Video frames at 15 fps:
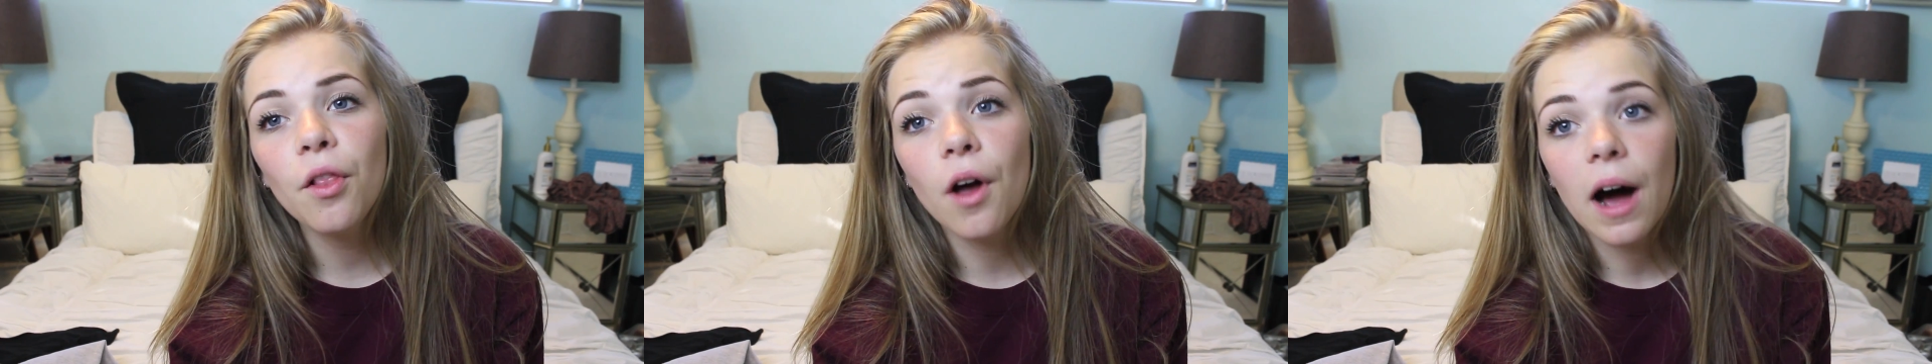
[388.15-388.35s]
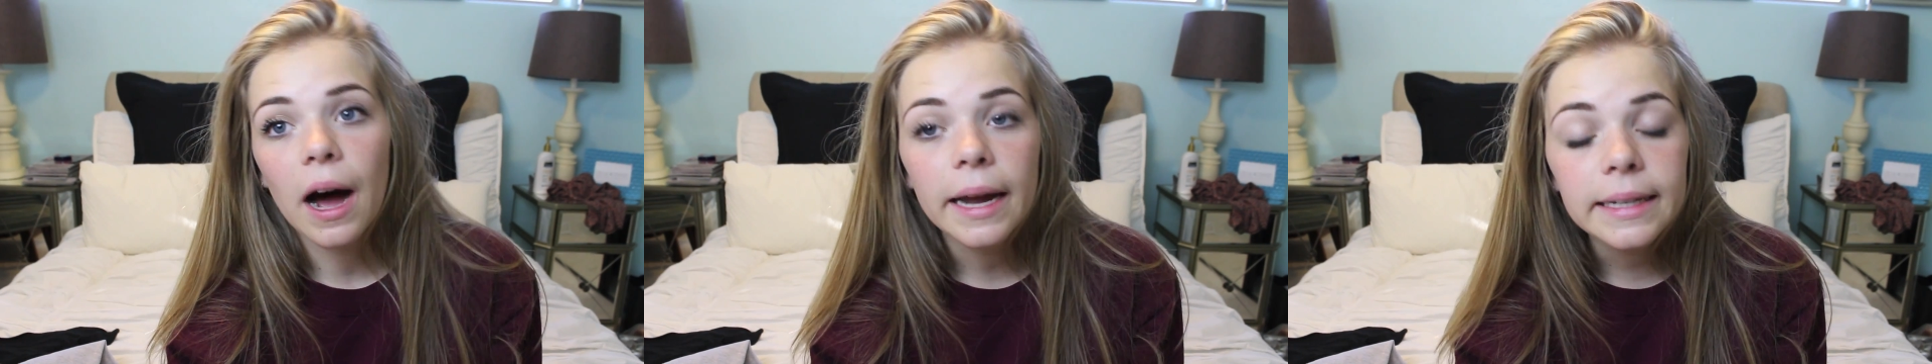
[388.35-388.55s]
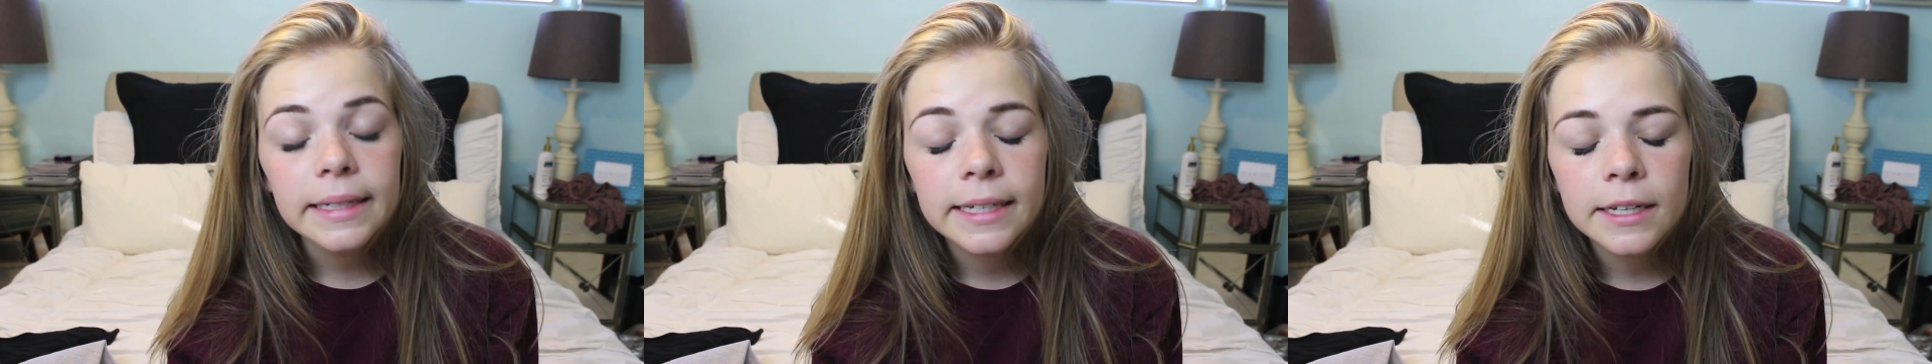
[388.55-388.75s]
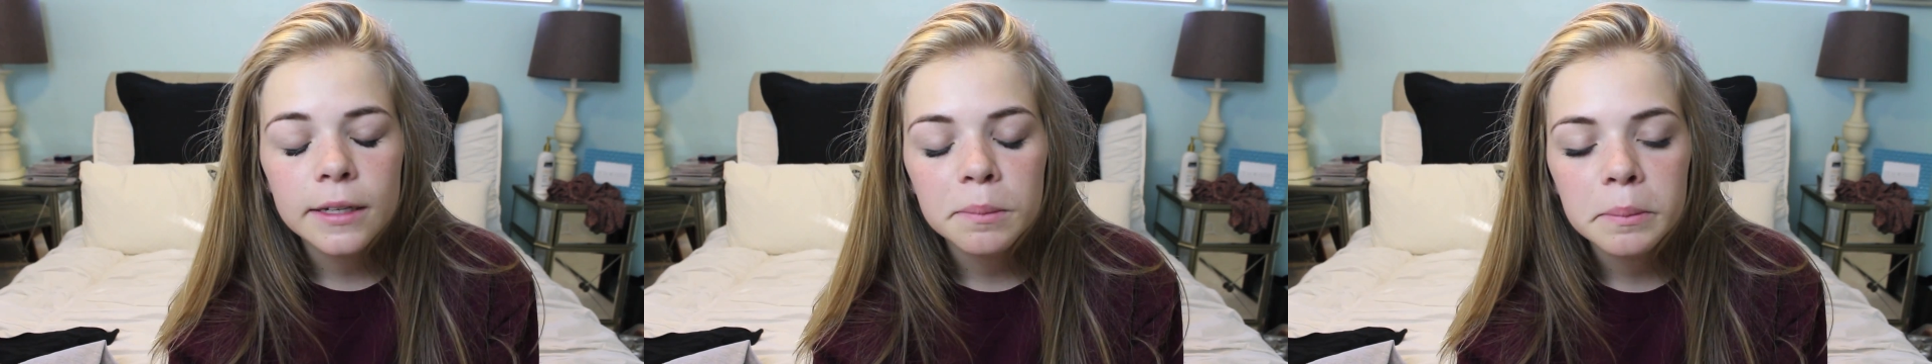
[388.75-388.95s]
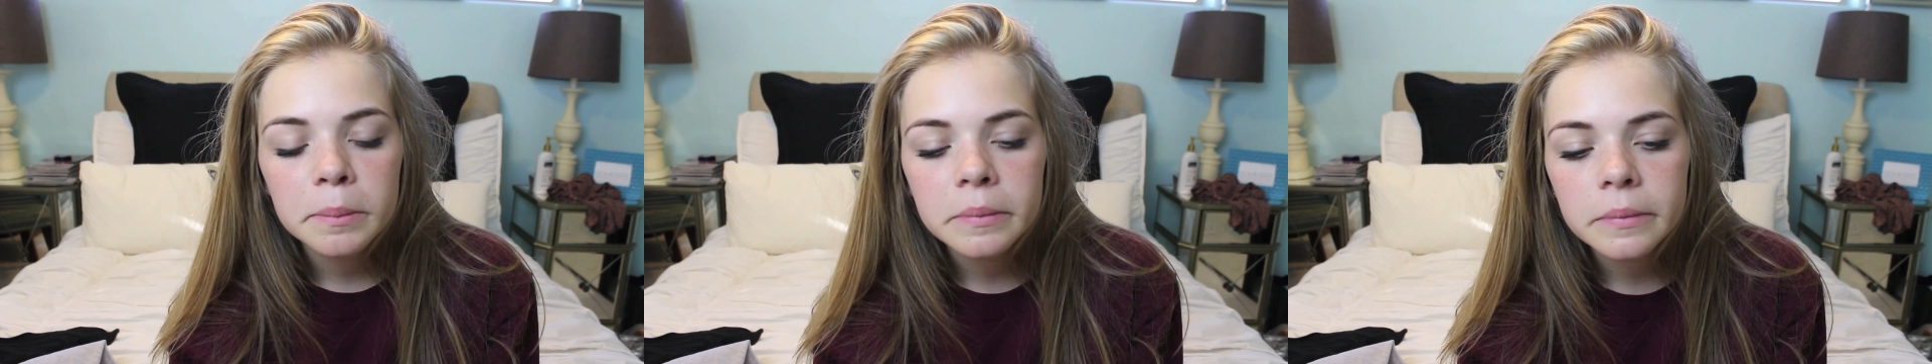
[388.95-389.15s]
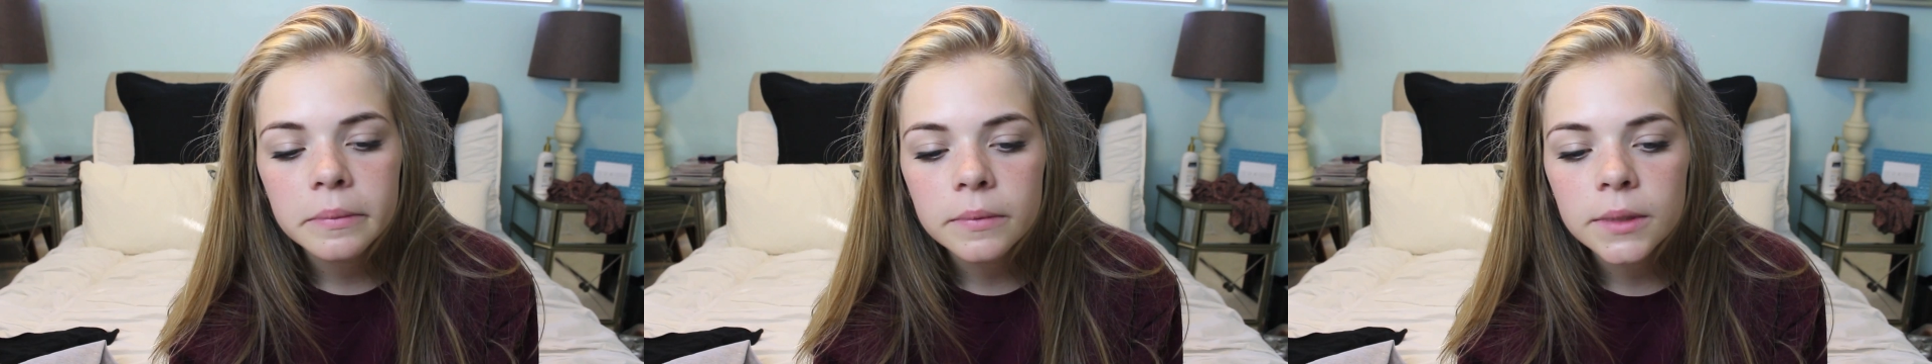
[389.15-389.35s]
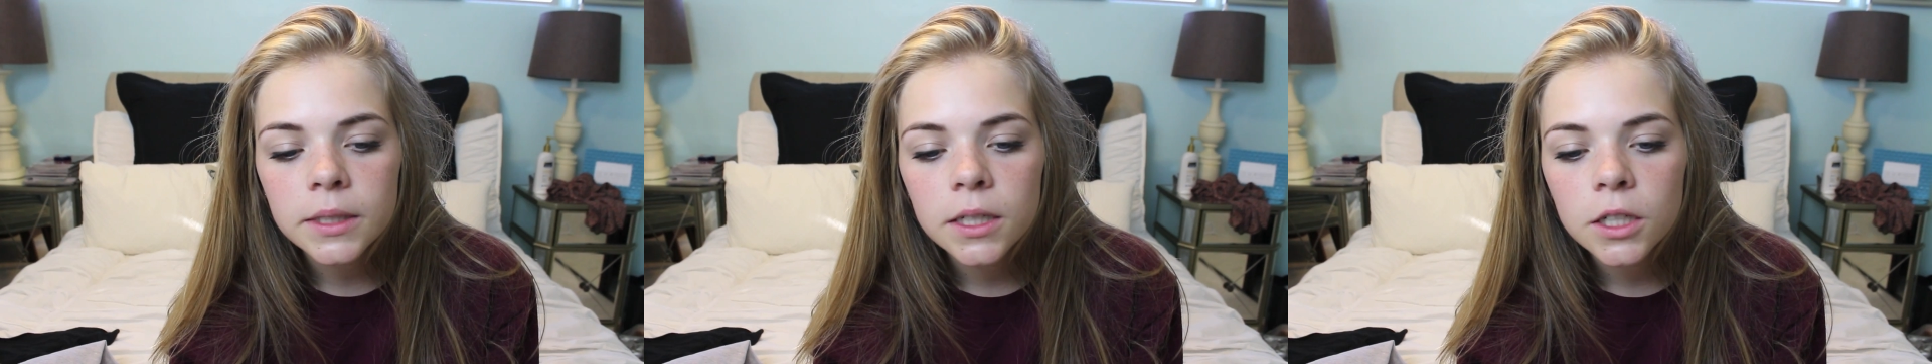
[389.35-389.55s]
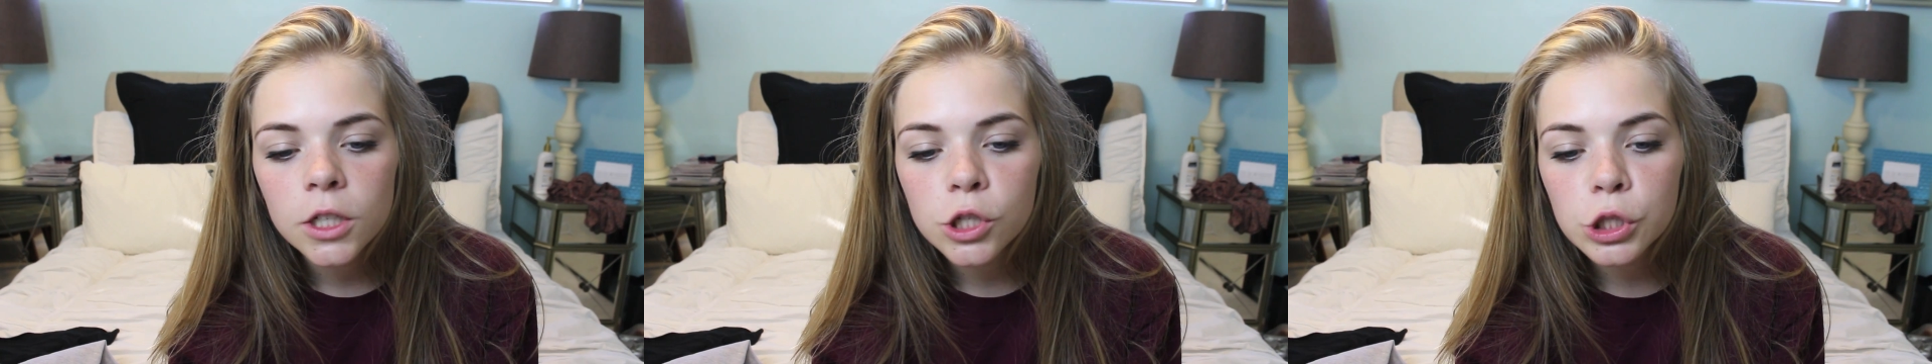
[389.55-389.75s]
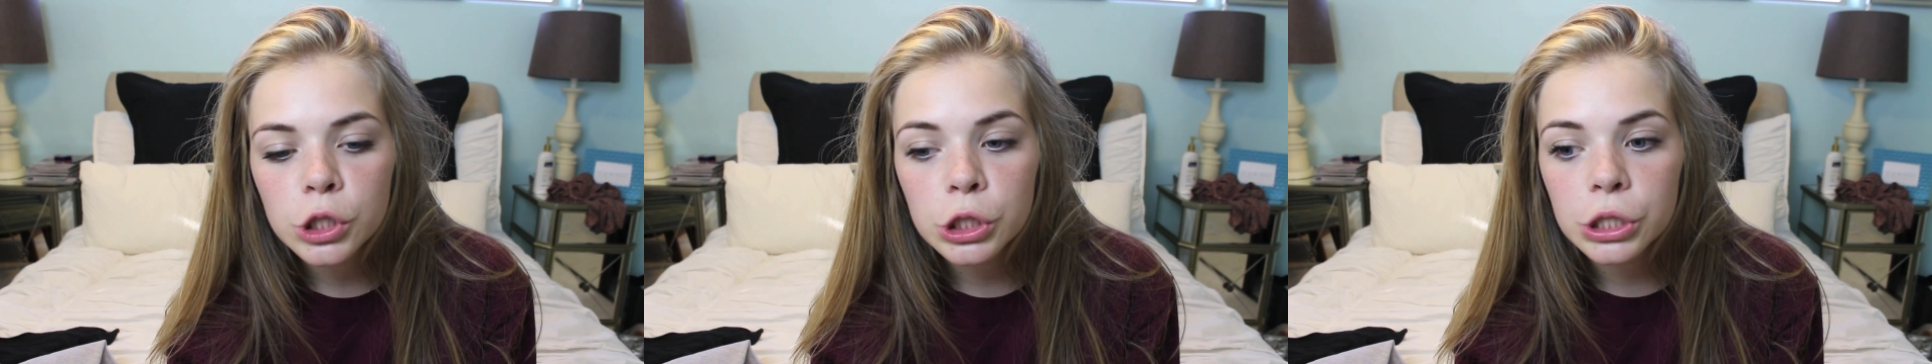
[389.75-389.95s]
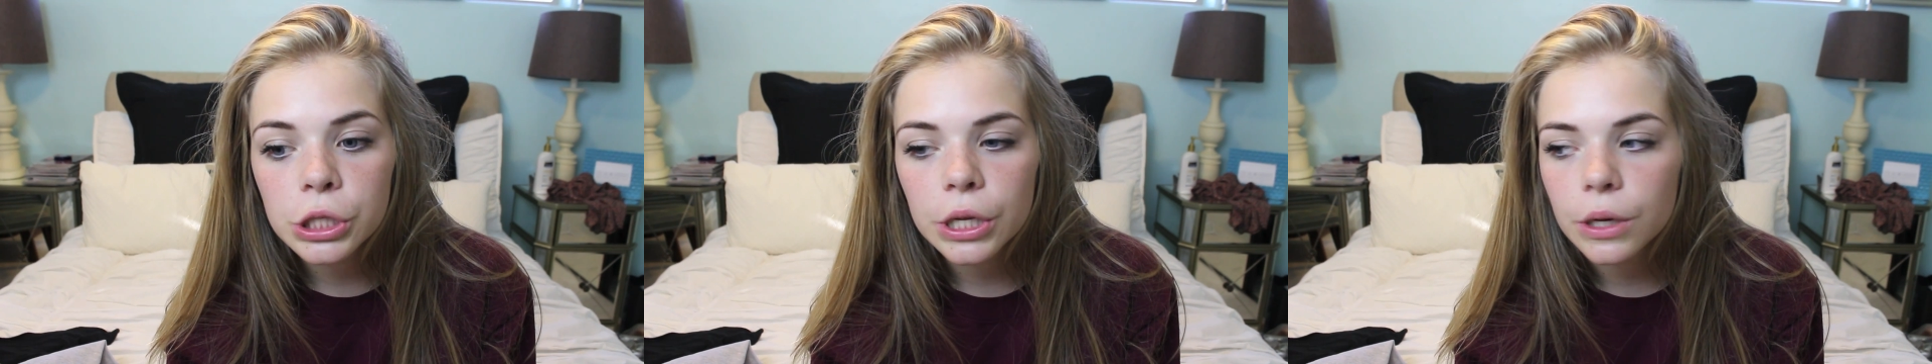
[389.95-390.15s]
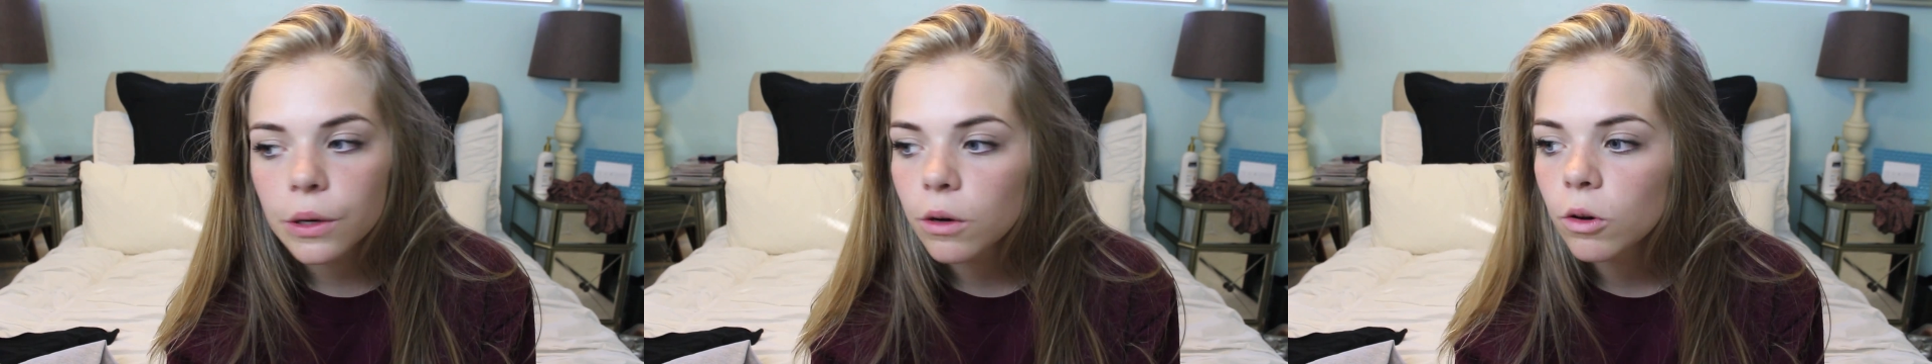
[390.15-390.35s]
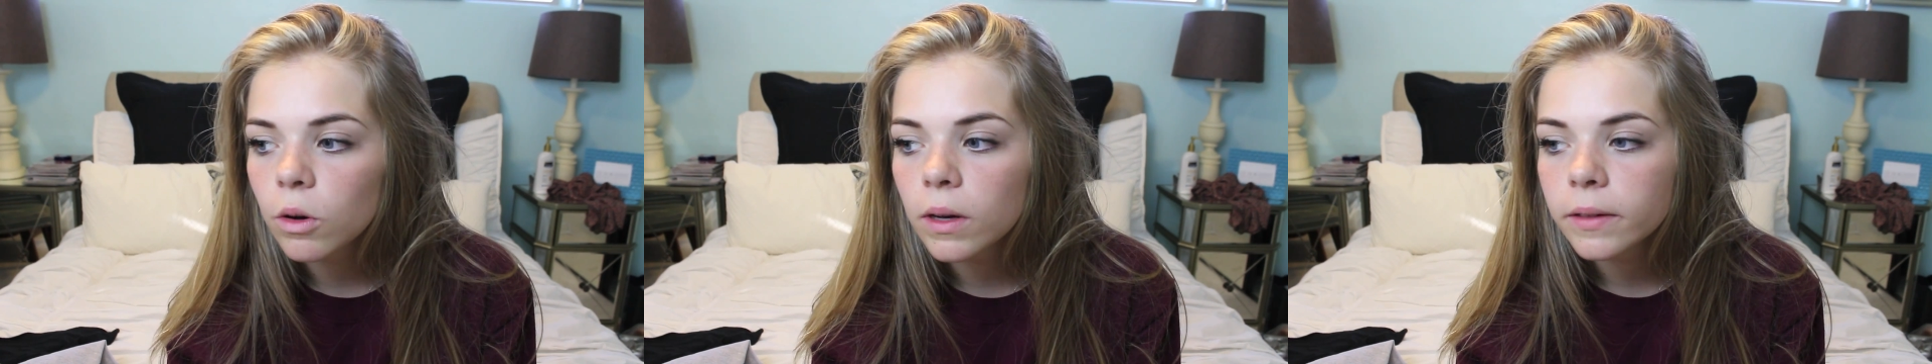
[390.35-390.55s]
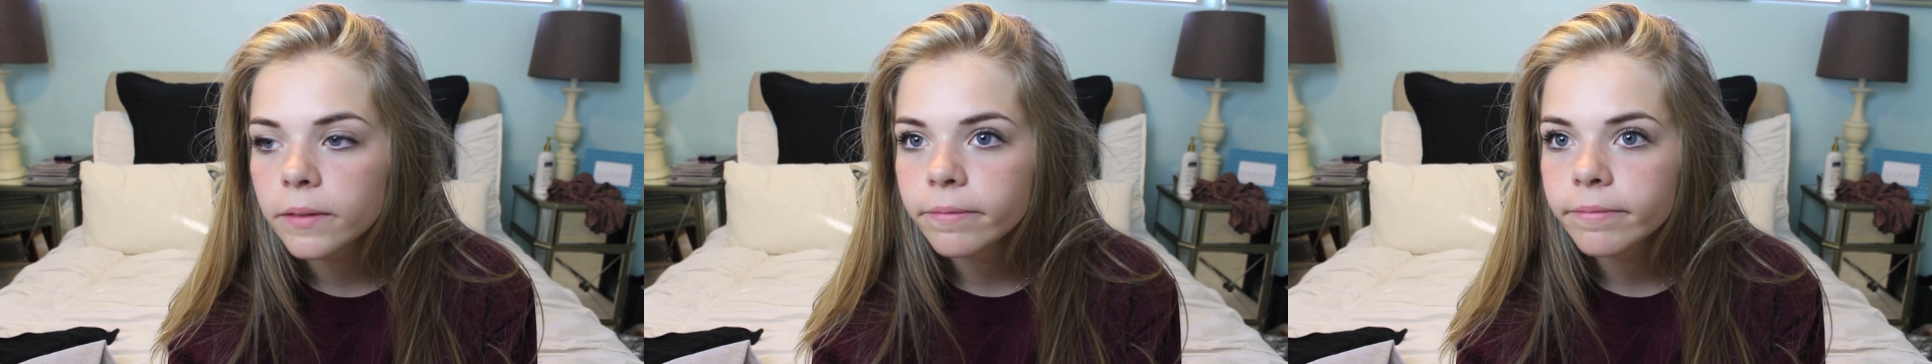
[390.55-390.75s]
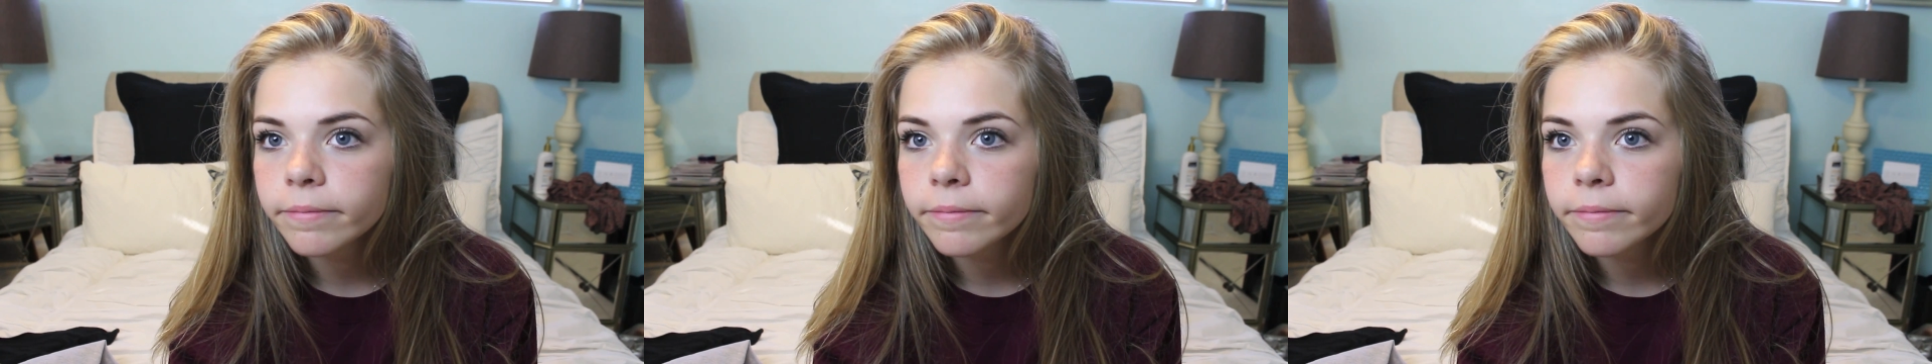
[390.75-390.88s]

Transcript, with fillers: lot. So,